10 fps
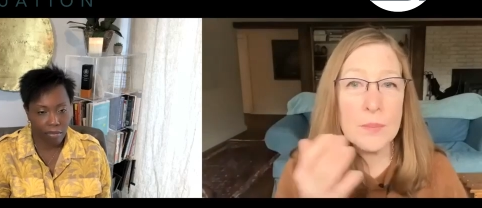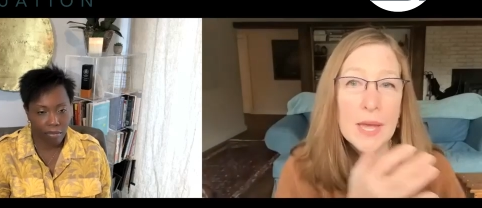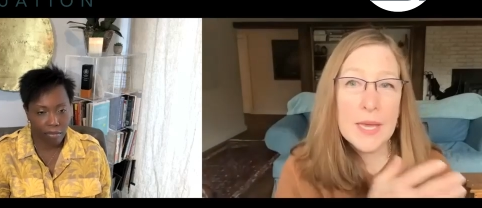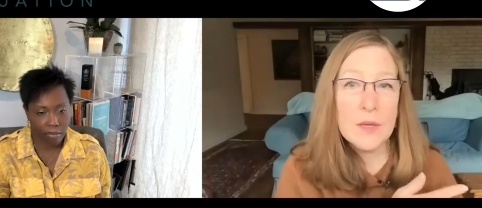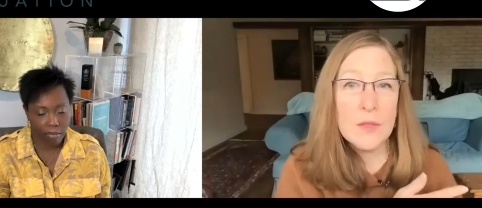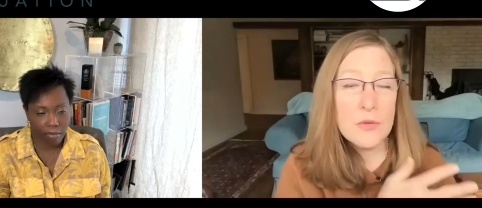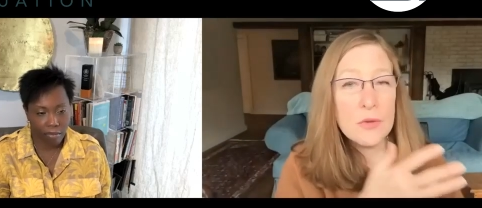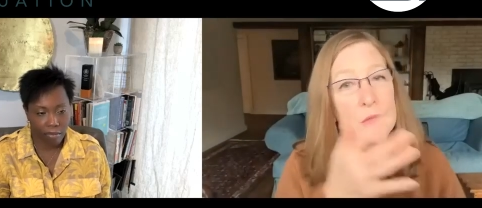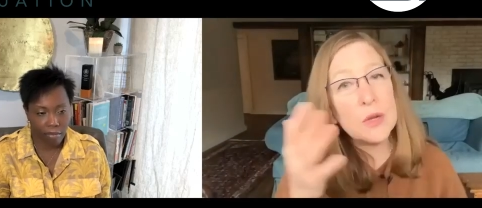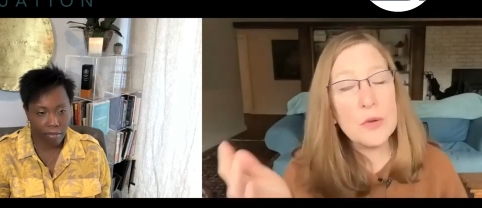Speaker 1: like through
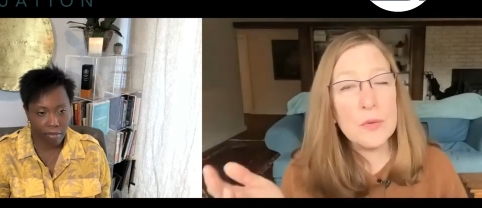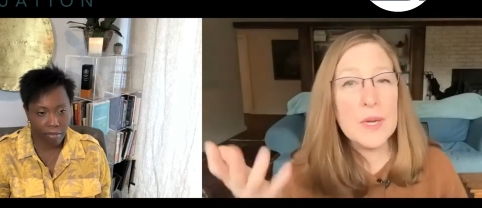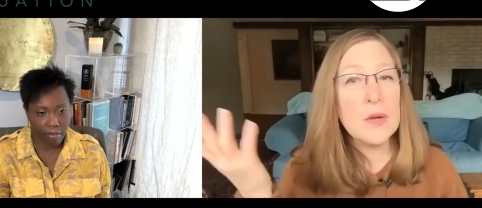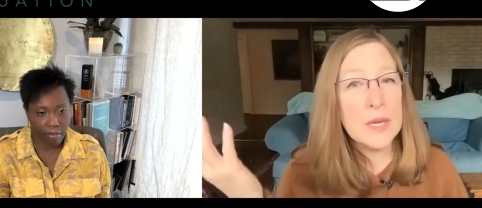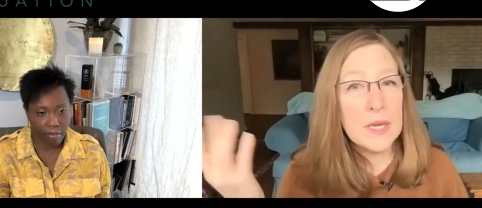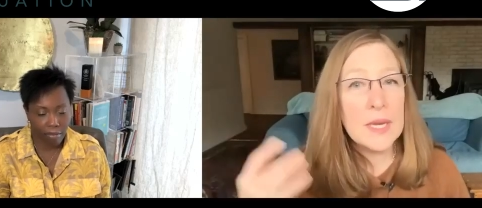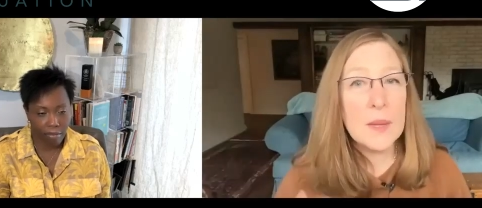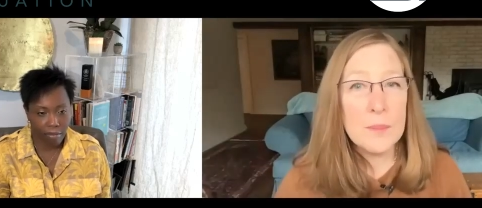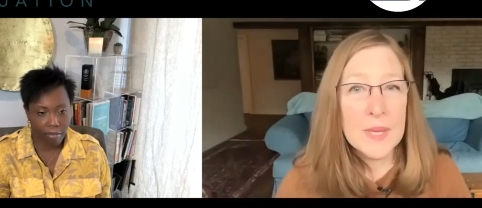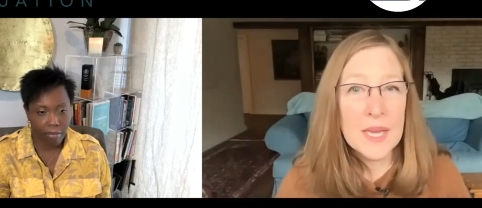their career, ended
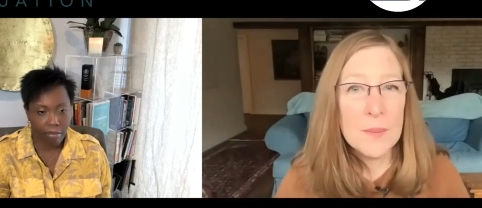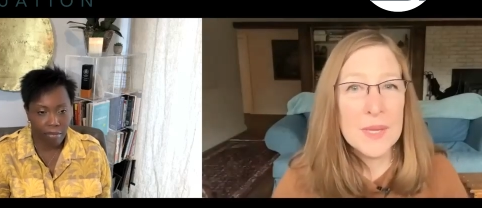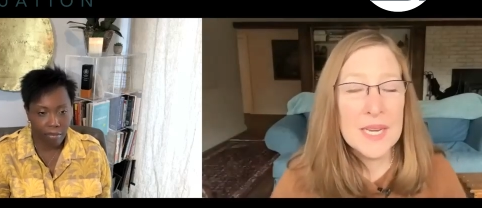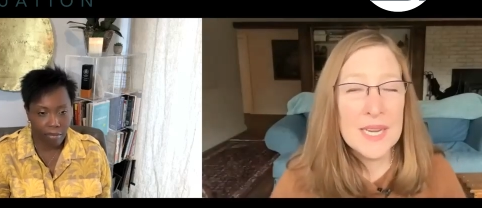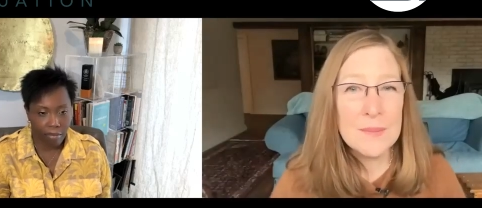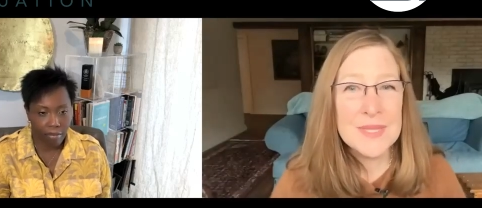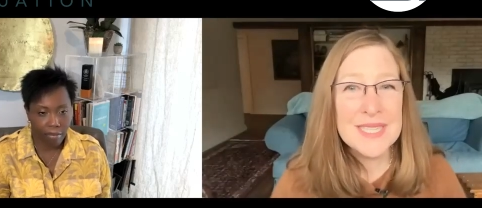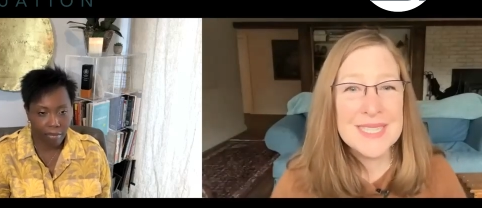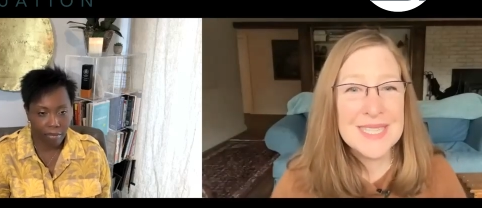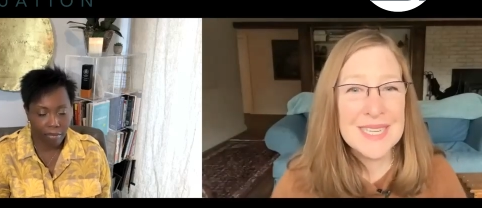up becoming an
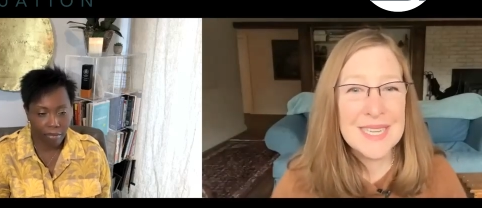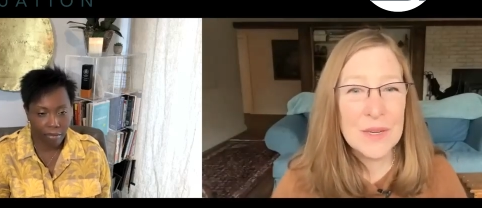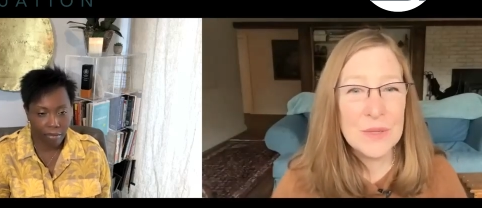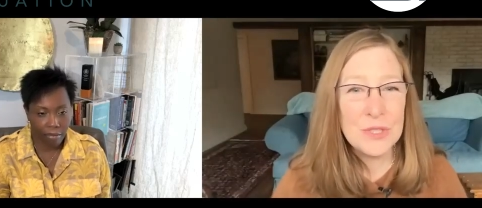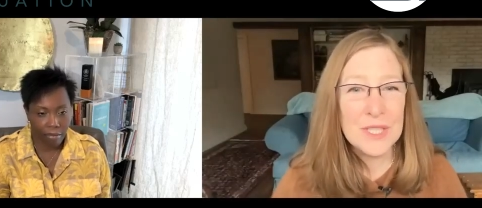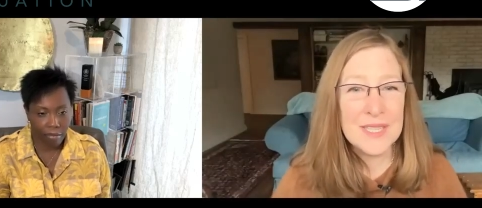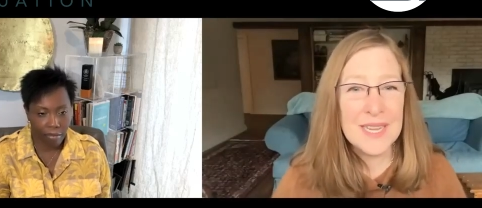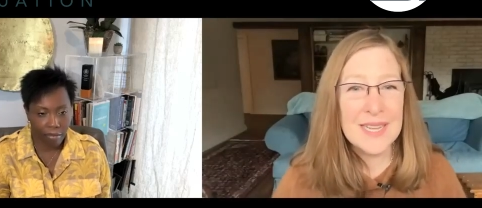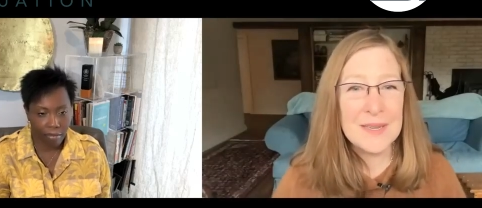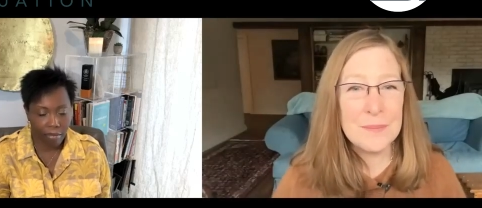MCC coach and,
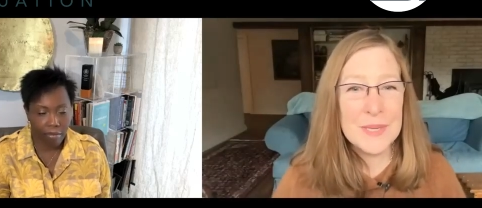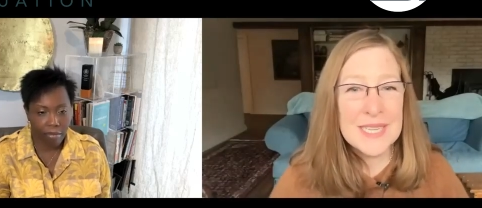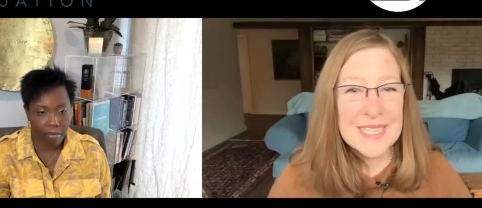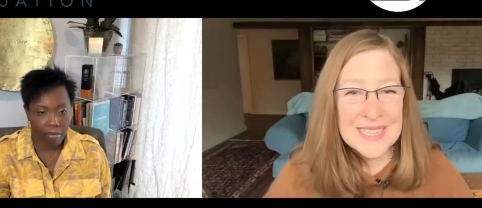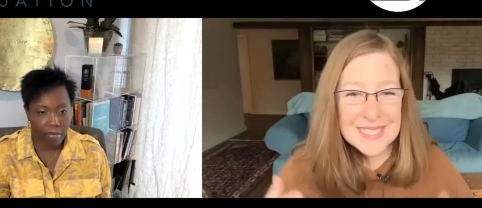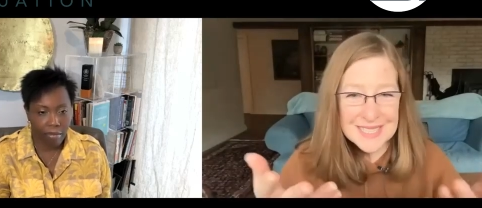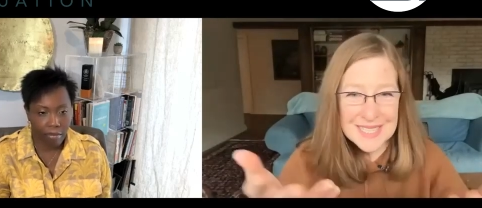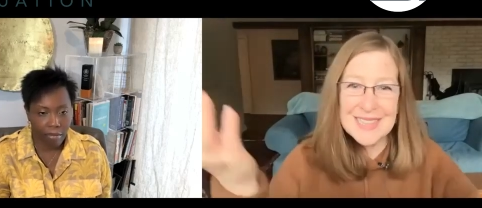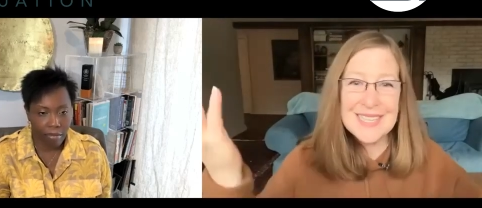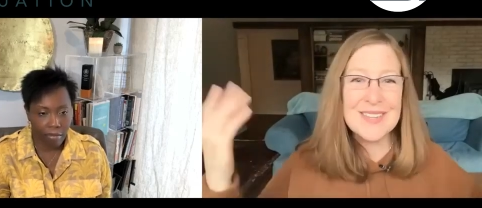and being in the
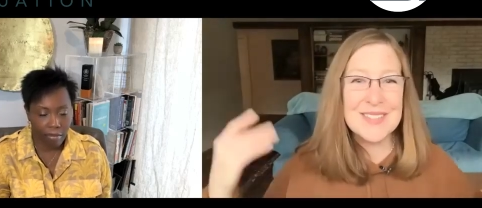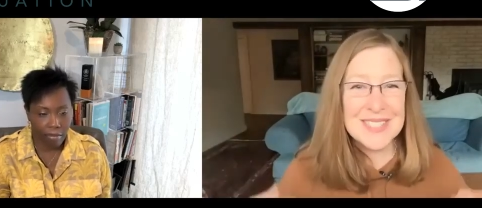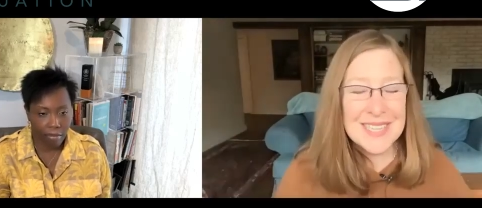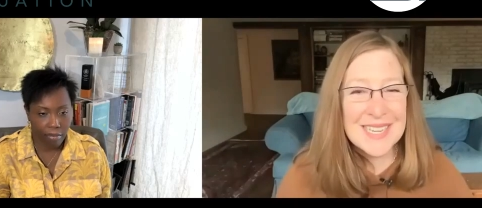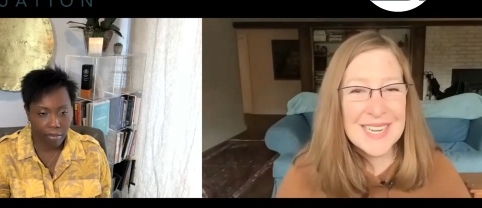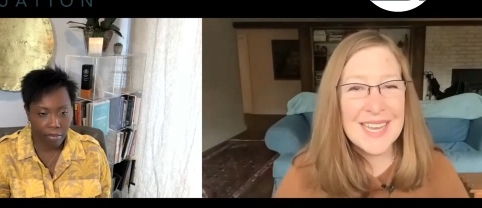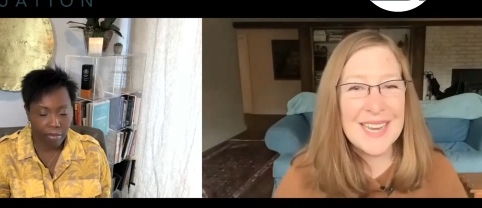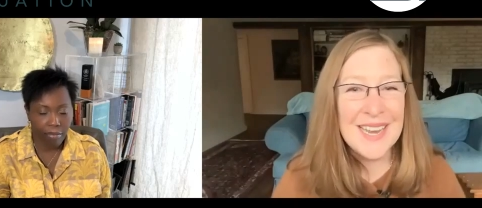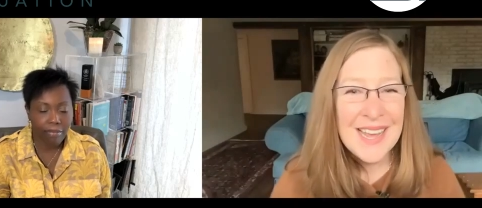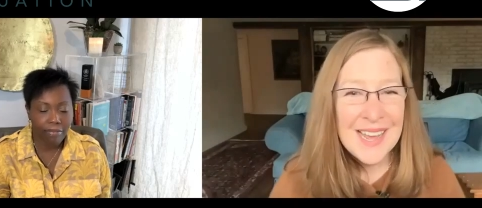seat that you're sitting
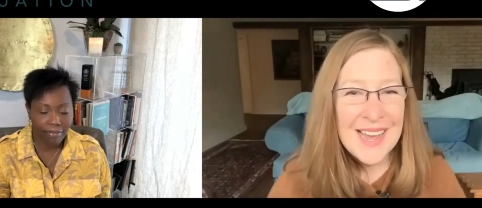in.